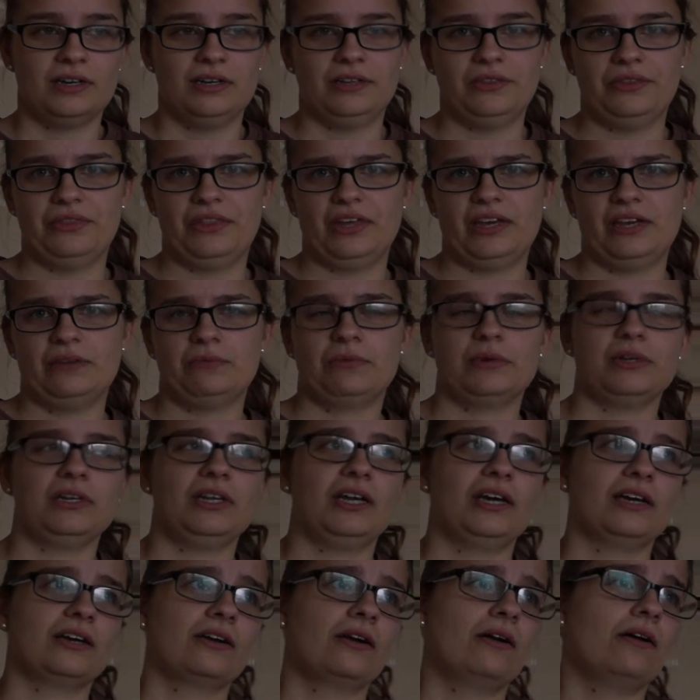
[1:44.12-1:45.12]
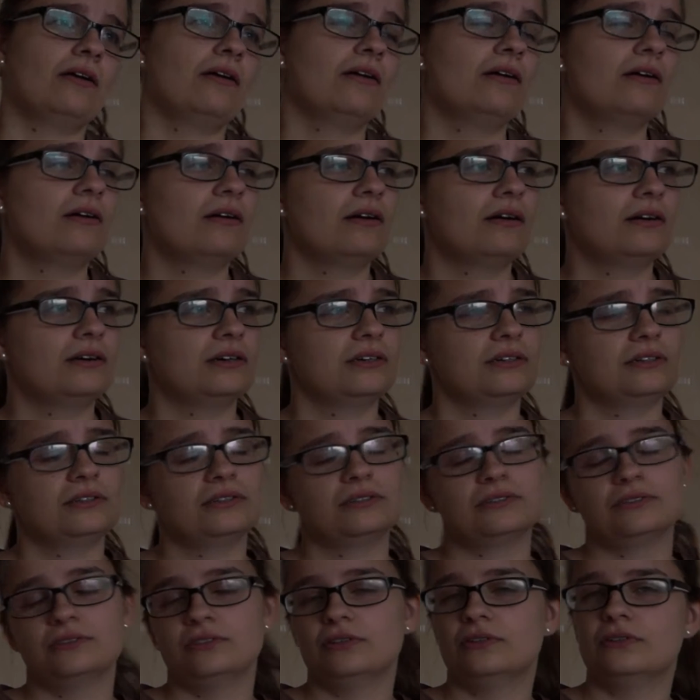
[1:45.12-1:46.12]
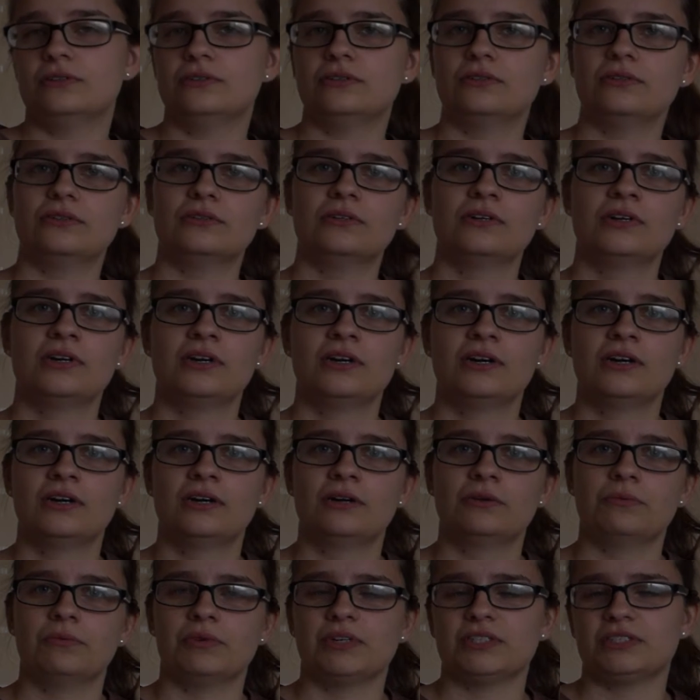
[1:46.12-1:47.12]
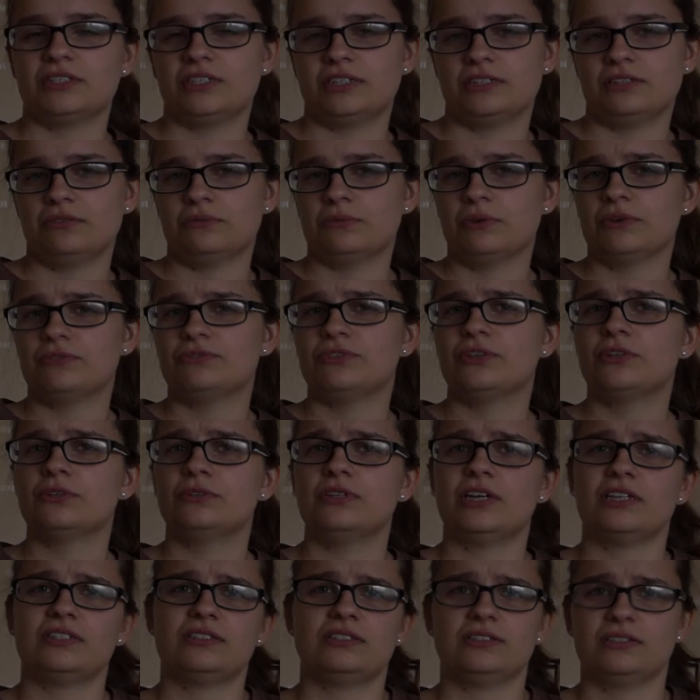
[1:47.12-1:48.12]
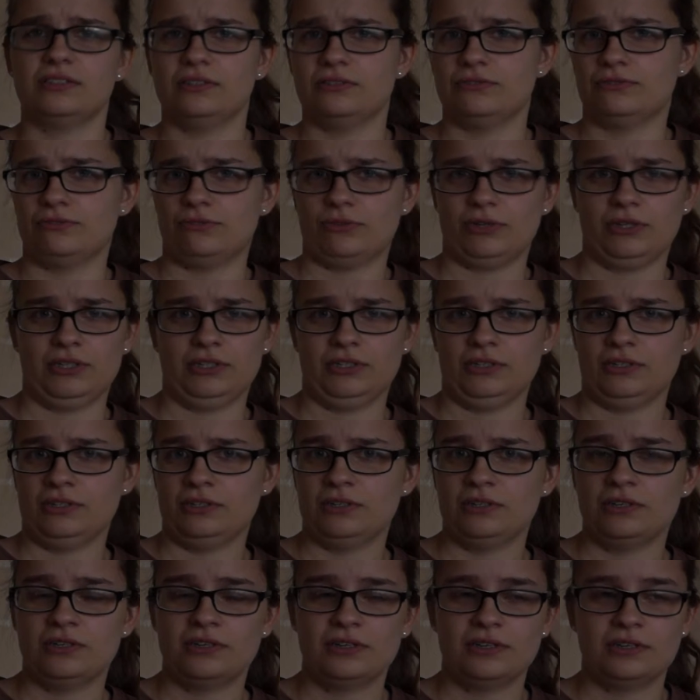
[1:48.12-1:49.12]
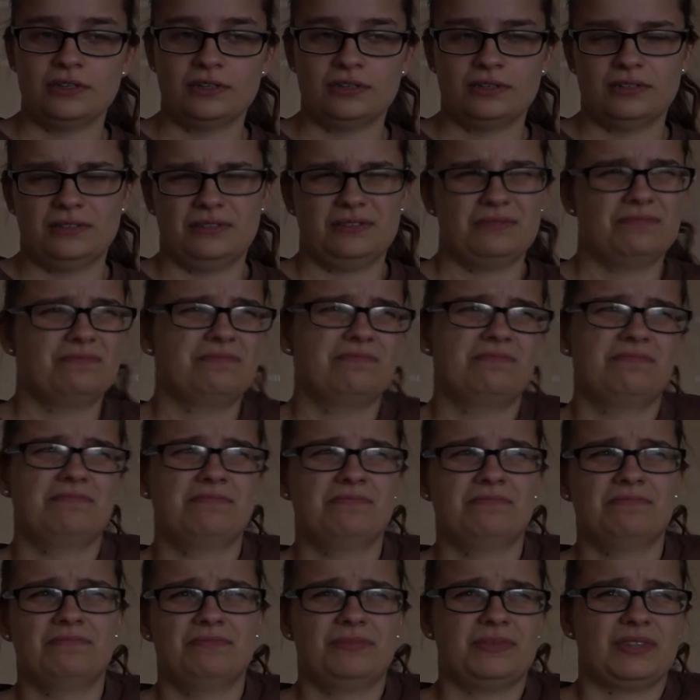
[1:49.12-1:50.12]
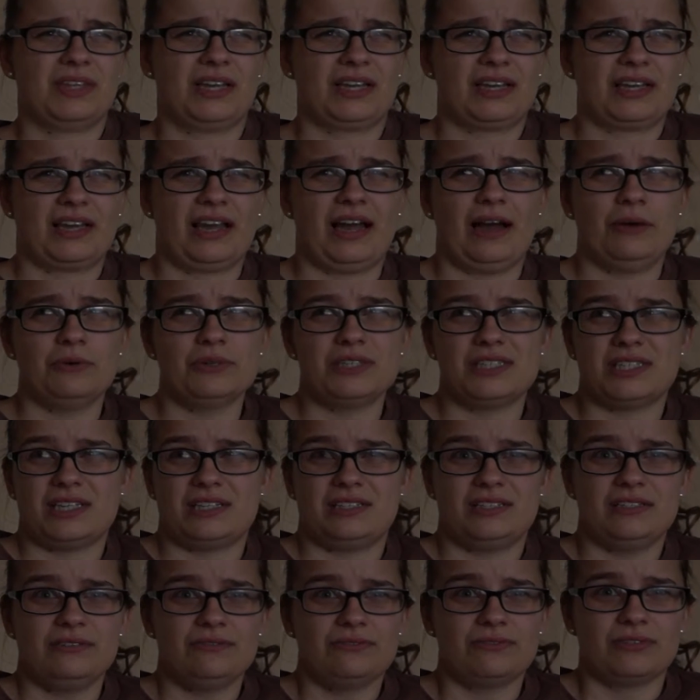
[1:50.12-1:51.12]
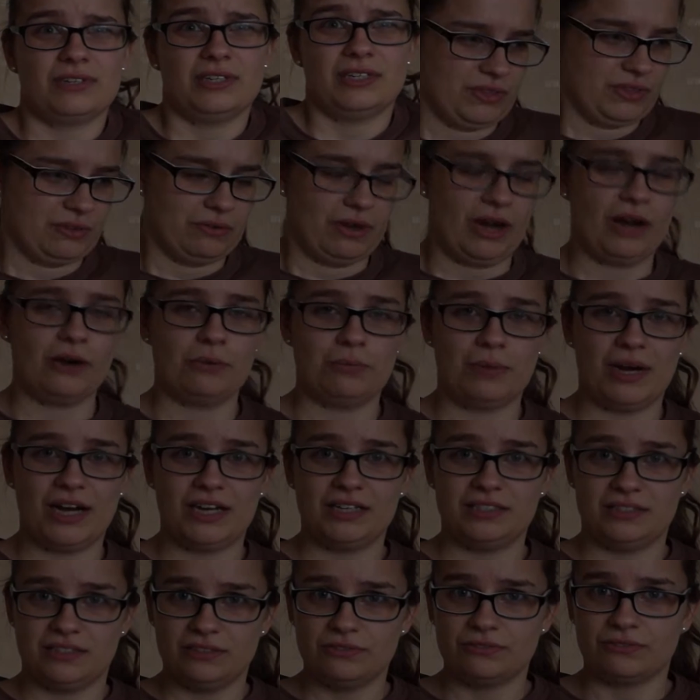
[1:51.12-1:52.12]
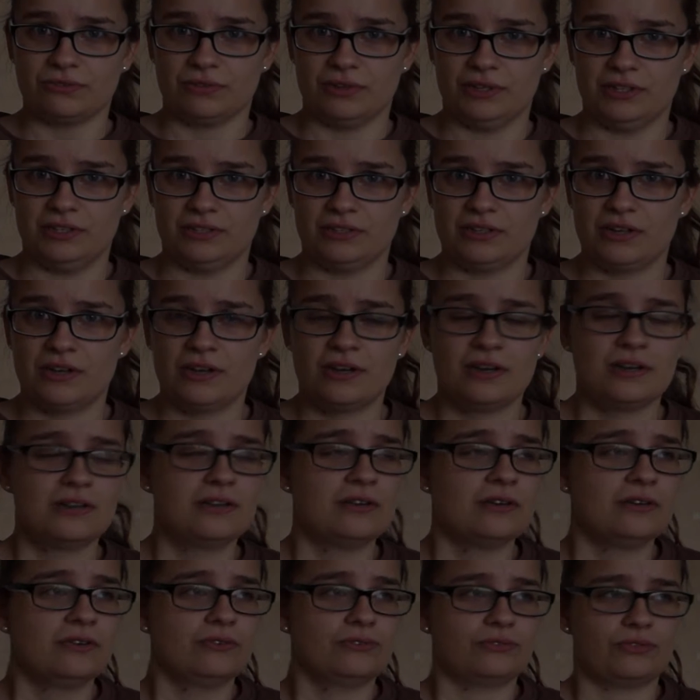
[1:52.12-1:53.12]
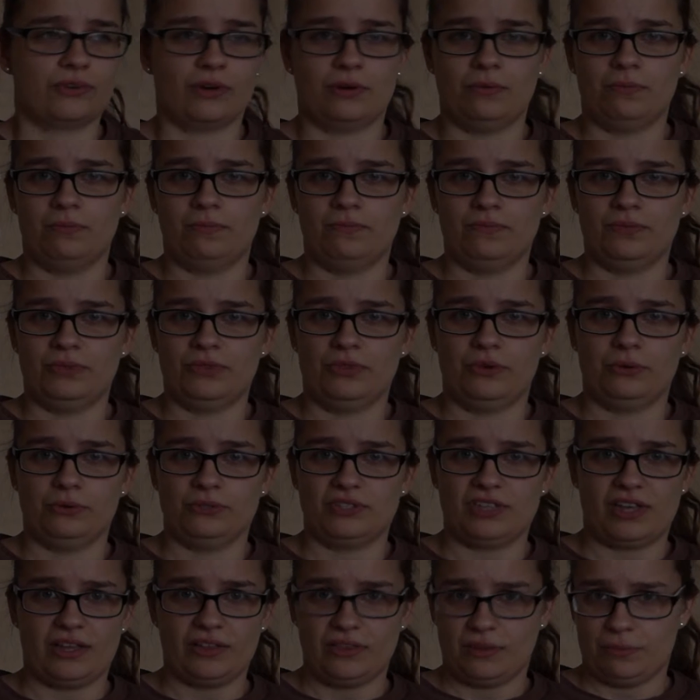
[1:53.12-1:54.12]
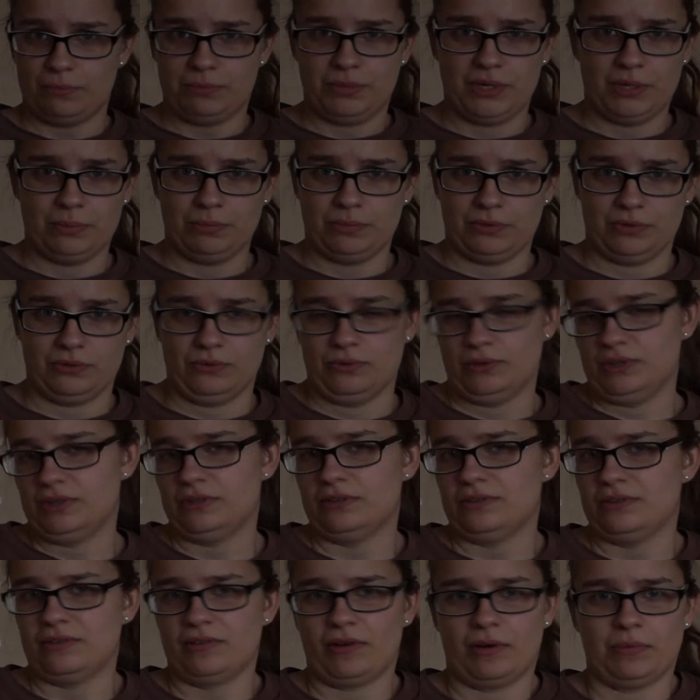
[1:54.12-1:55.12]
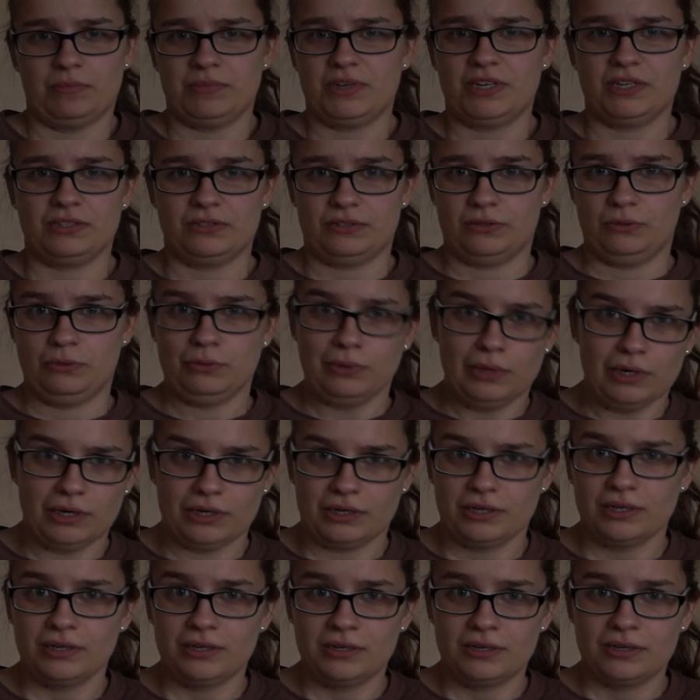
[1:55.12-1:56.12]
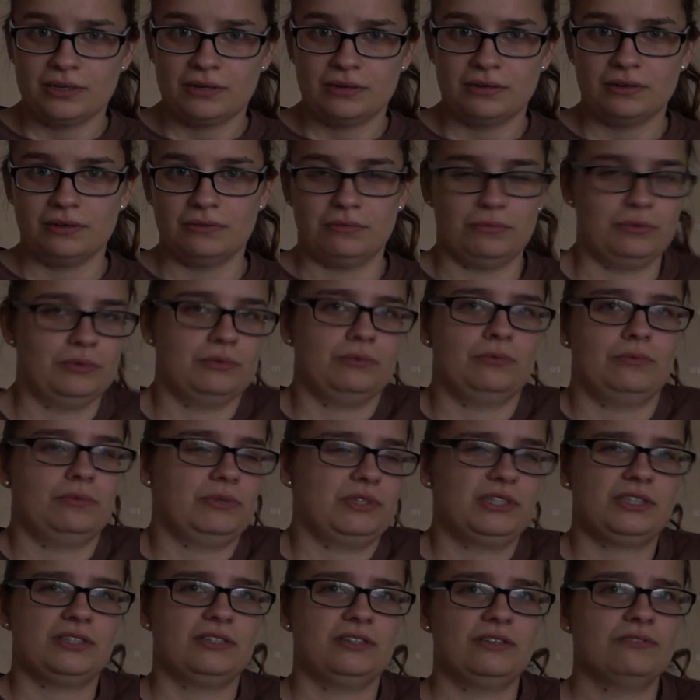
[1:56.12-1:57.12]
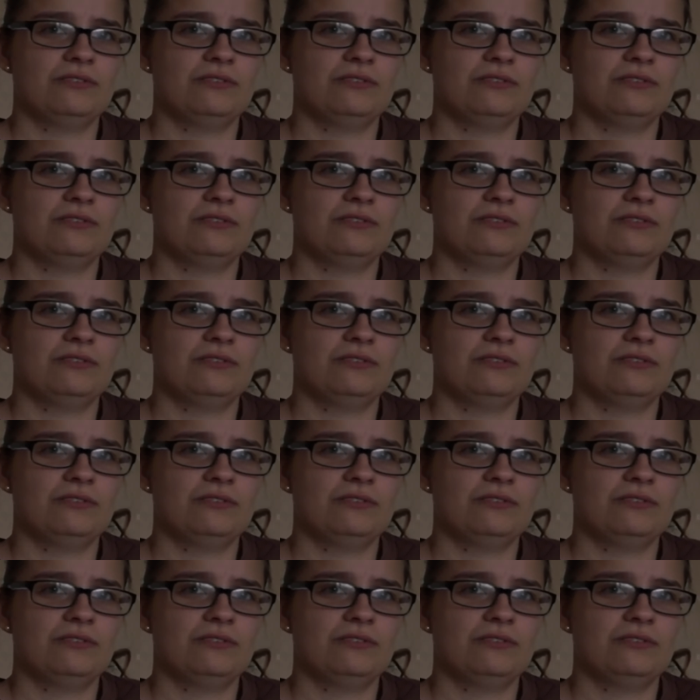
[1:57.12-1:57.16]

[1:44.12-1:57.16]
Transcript: And they were like, oh, no, but with you that's different. Like, how is that different? How am I different from those other people who come here to work? What's the